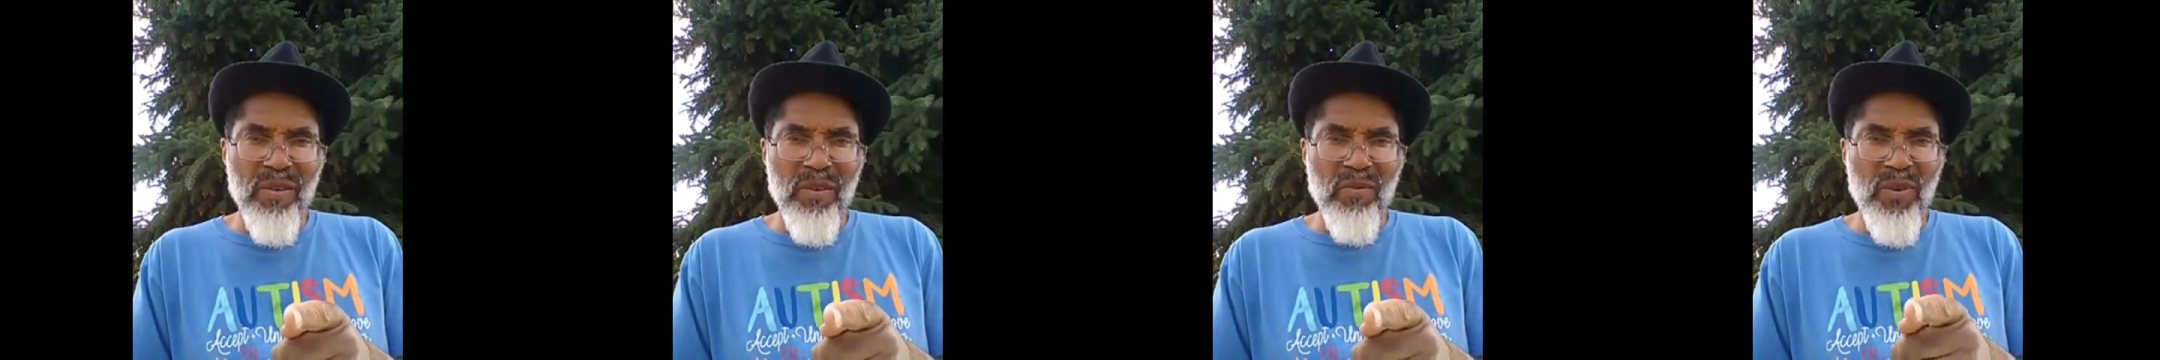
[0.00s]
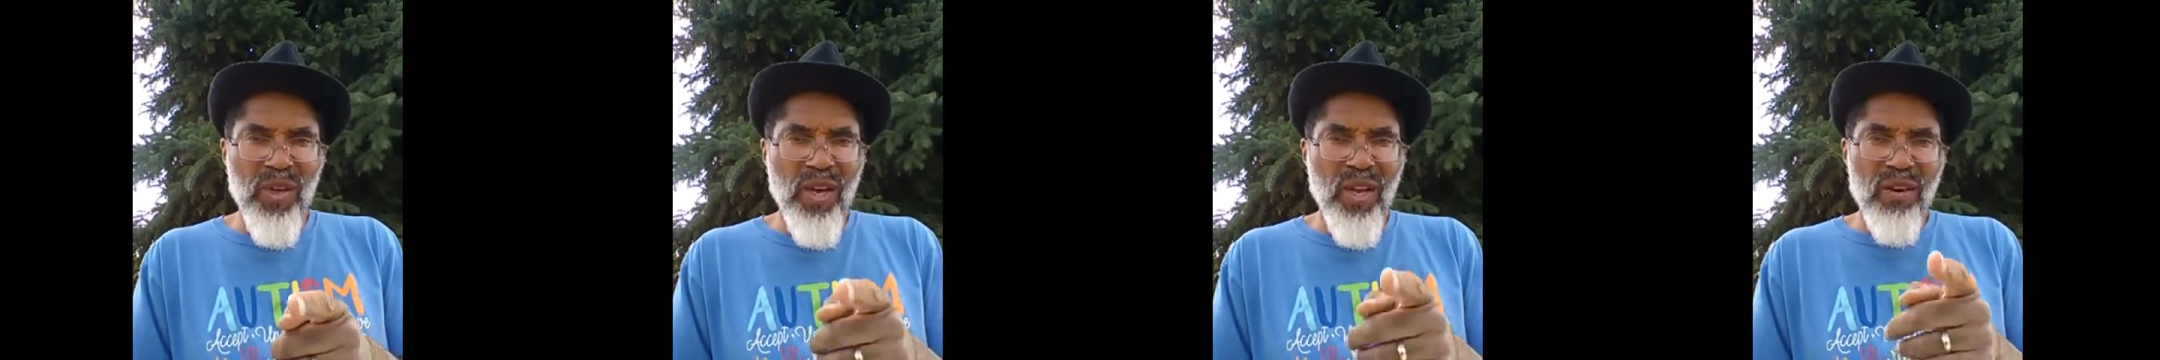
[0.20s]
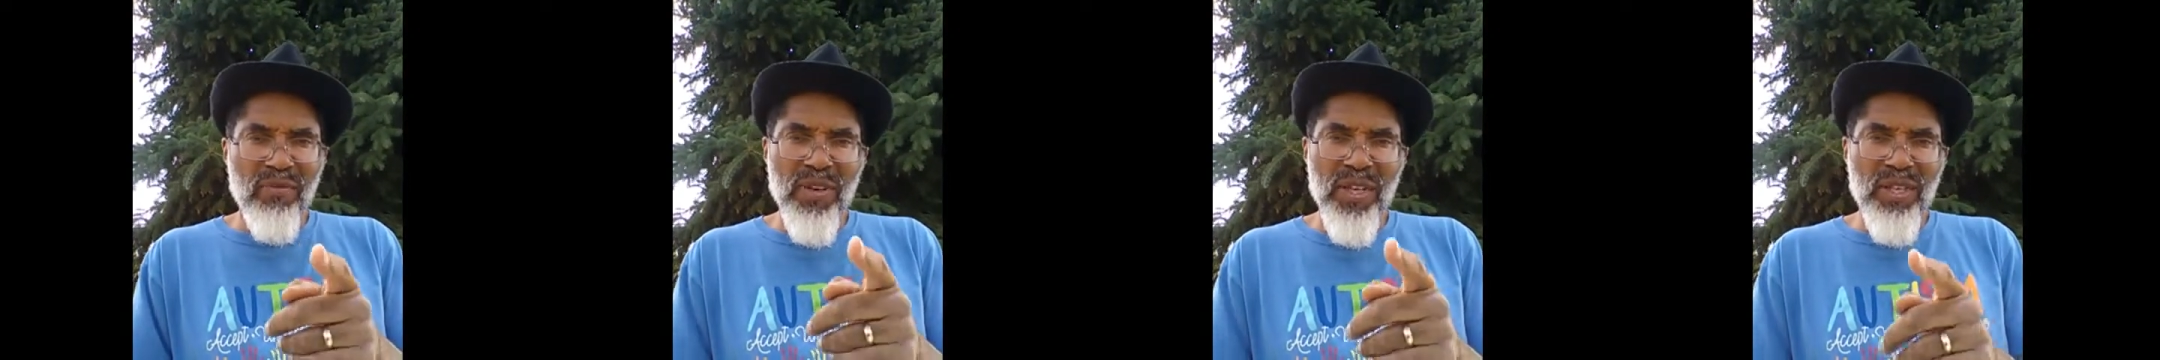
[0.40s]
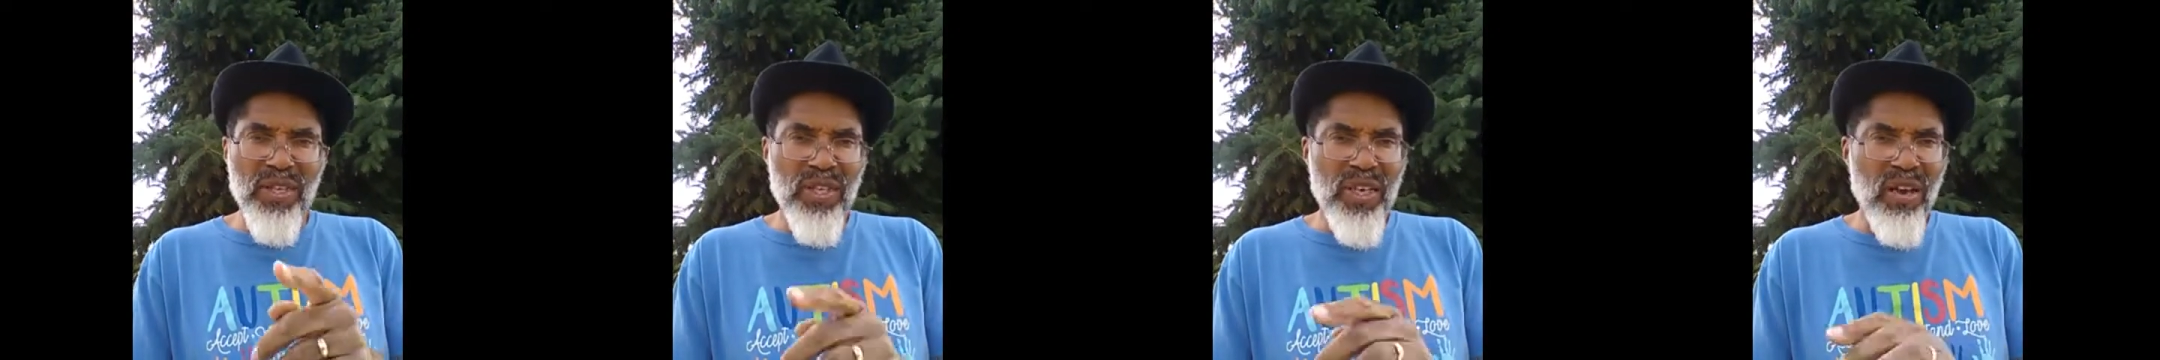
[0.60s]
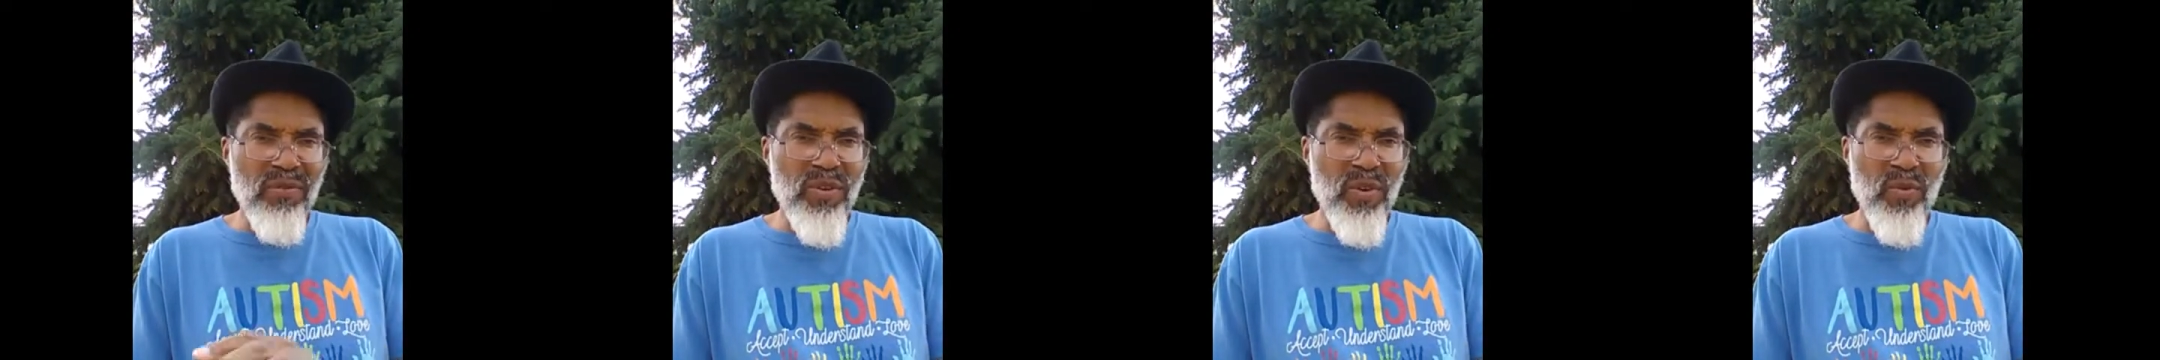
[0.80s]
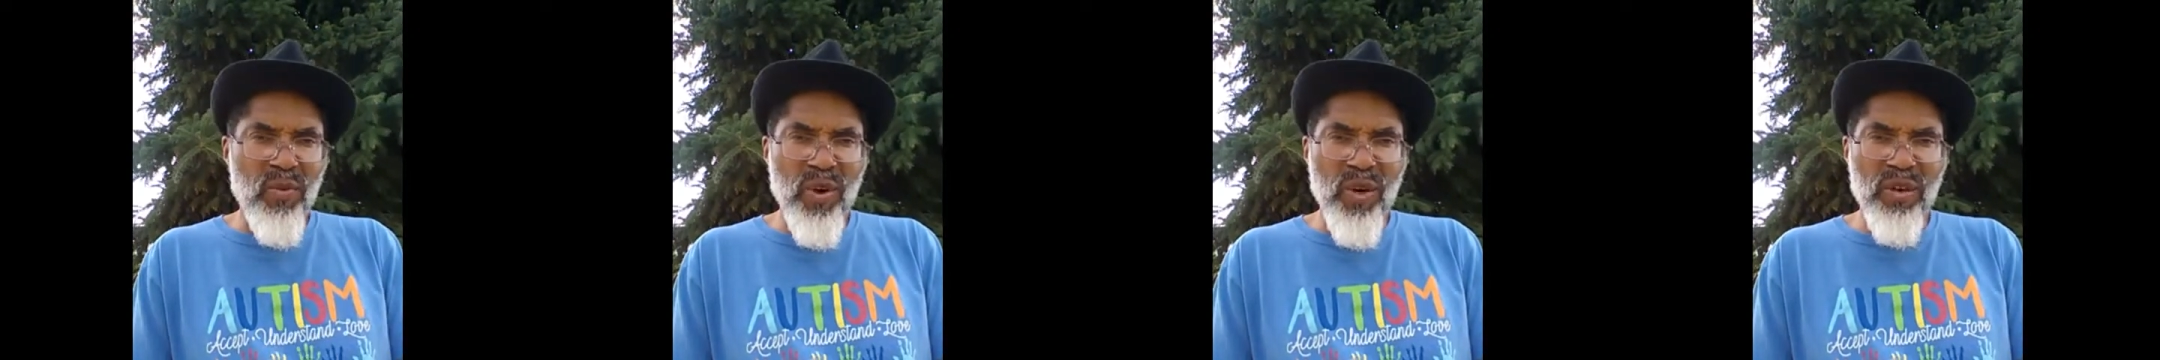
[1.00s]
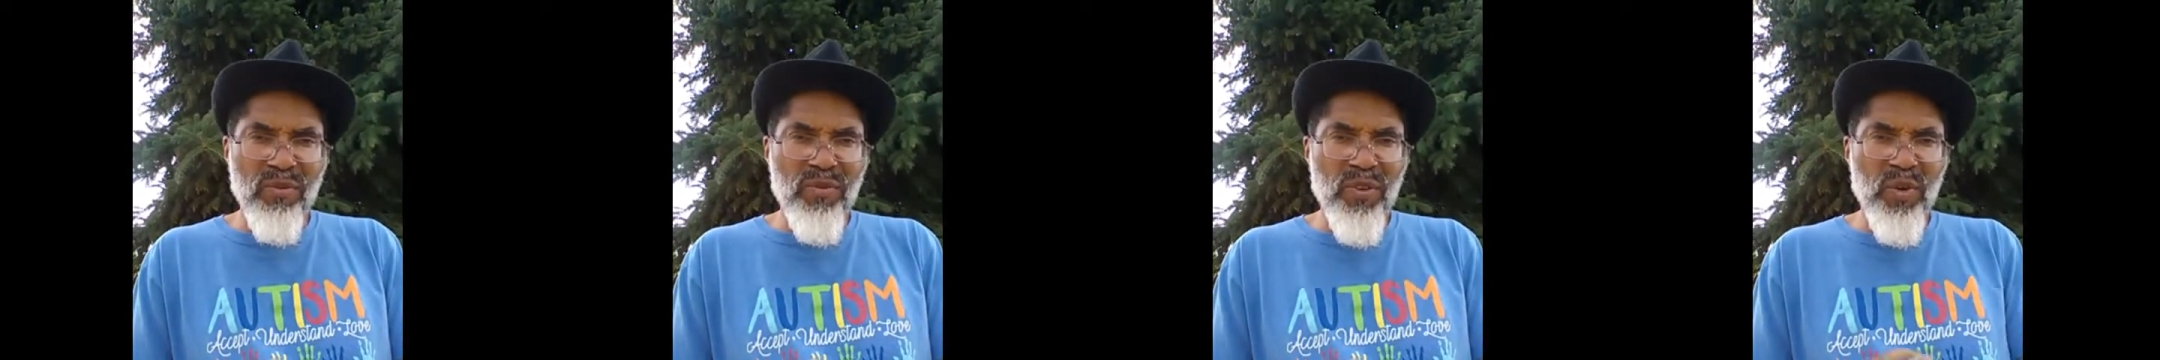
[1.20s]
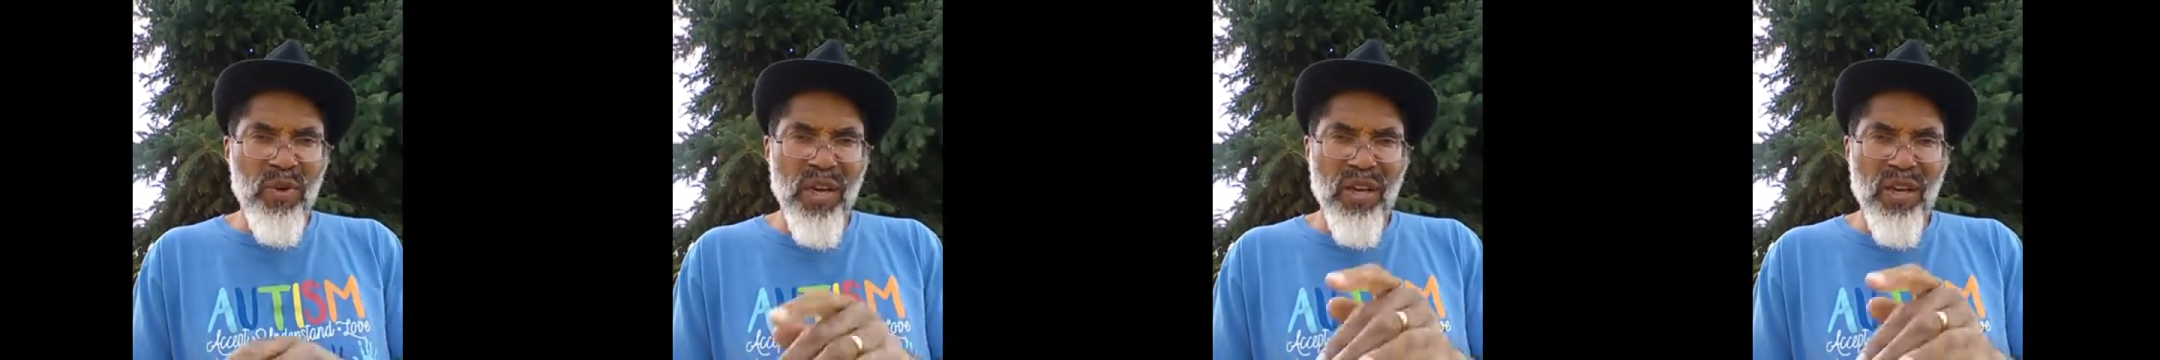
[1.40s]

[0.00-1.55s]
We love each and every one of you,